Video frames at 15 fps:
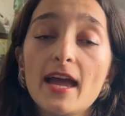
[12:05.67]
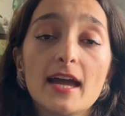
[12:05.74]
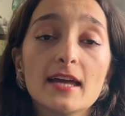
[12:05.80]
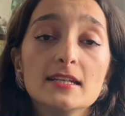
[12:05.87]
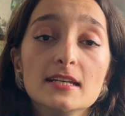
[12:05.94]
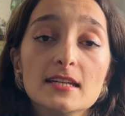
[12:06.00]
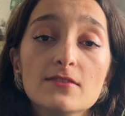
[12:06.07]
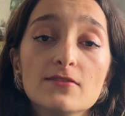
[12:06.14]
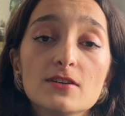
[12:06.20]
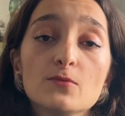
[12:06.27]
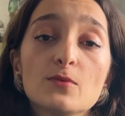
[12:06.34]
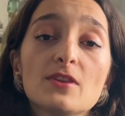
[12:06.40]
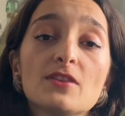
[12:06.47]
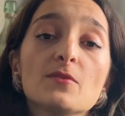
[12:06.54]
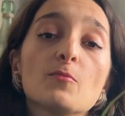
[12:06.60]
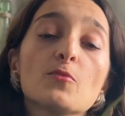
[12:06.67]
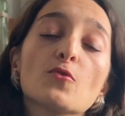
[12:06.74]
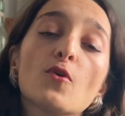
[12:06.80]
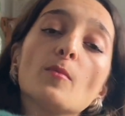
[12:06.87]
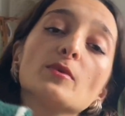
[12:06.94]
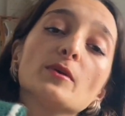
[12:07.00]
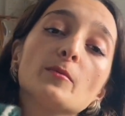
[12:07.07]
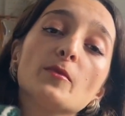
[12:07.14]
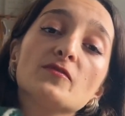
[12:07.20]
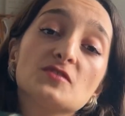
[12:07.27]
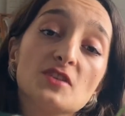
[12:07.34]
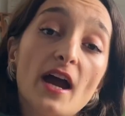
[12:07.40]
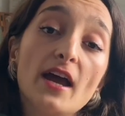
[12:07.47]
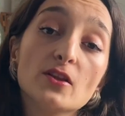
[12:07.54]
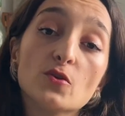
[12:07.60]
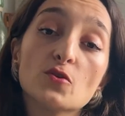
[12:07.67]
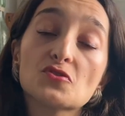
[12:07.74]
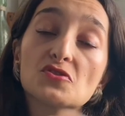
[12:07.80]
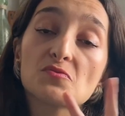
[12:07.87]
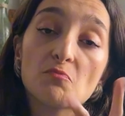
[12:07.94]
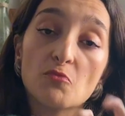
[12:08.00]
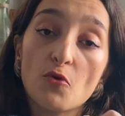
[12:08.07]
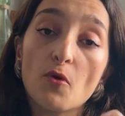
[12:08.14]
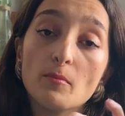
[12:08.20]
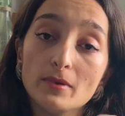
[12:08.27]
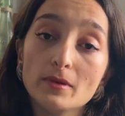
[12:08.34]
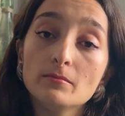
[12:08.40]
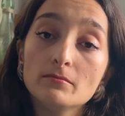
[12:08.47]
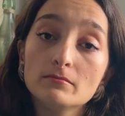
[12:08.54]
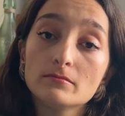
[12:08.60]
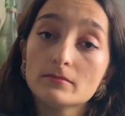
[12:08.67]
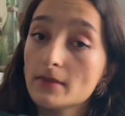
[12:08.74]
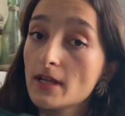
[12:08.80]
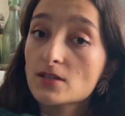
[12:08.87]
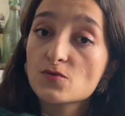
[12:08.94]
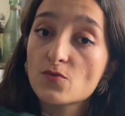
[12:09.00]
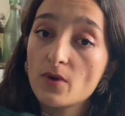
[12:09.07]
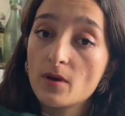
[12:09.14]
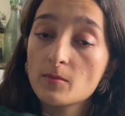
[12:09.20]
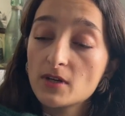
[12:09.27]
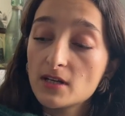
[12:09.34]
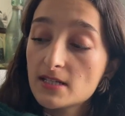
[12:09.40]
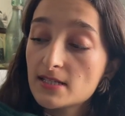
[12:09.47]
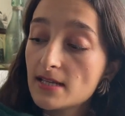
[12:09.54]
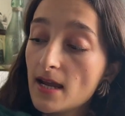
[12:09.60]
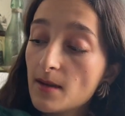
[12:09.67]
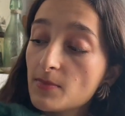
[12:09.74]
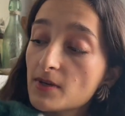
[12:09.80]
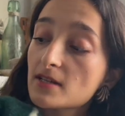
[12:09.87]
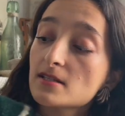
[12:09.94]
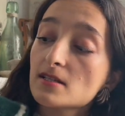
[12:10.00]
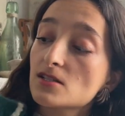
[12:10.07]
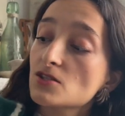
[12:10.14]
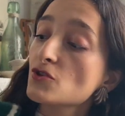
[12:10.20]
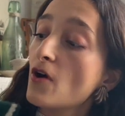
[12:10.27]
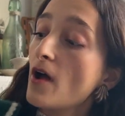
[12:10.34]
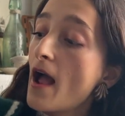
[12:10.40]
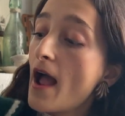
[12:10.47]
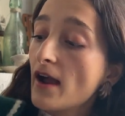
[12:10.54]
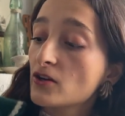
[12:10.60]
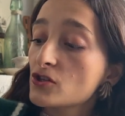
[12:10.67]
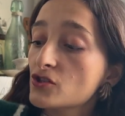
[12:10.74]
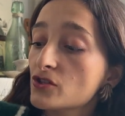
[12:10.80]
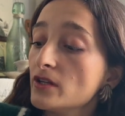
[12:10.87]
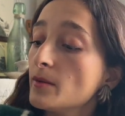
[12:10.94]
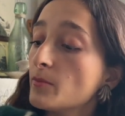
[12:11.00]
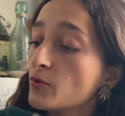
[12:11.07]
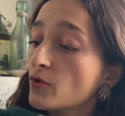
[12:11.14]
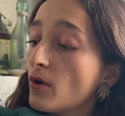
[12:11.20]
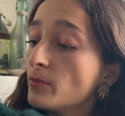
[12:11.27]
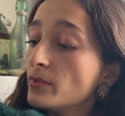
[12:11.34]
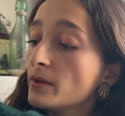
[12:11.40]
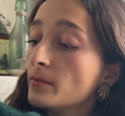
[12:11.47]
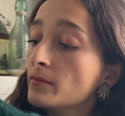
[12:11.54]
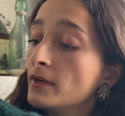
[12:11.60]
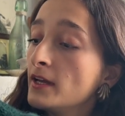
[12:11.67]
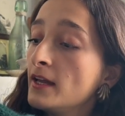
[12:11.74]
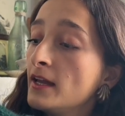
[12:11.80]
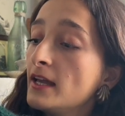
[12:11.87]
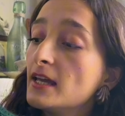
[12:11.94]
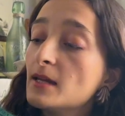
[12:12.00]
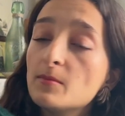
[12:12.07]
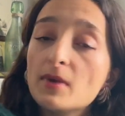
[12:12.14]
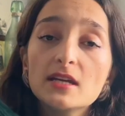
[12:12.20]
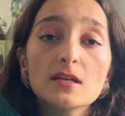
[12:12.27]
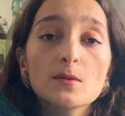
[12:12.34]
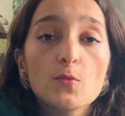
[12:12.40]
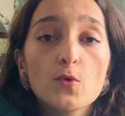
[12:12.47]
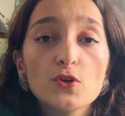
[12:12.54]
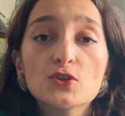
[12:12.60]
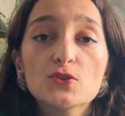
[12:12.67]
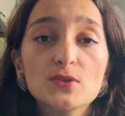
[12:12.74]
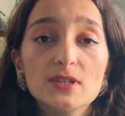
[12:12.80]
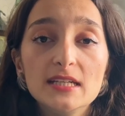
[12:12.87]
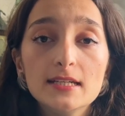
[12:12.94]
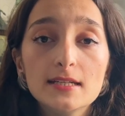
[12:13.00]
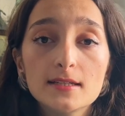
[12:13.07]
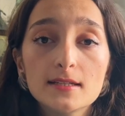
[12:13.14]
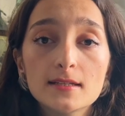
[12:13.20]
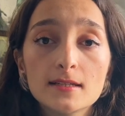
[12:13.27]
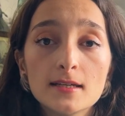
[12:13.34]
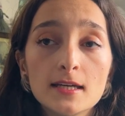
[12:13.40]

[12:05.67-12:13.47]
And even with the problem of dye lots, that's what I'm gonna say, because it's not actually a problem. It made it more unique.